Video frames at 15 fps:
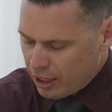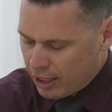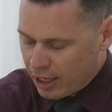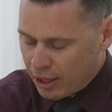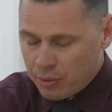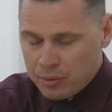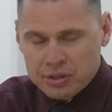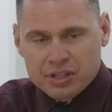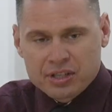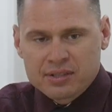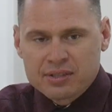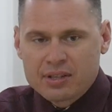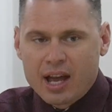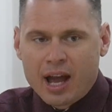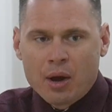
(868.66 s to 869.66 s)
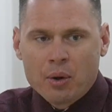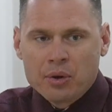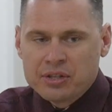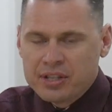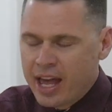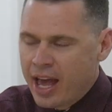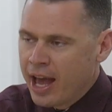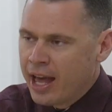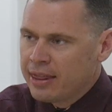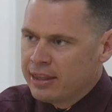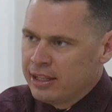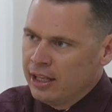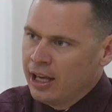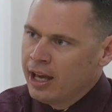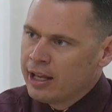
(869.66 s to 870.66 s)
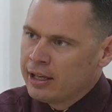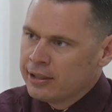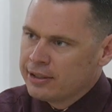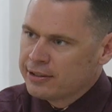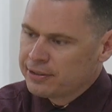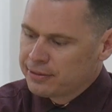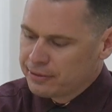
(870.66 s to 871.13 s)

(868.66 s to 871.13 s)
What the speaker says: And it was just, I was at the end.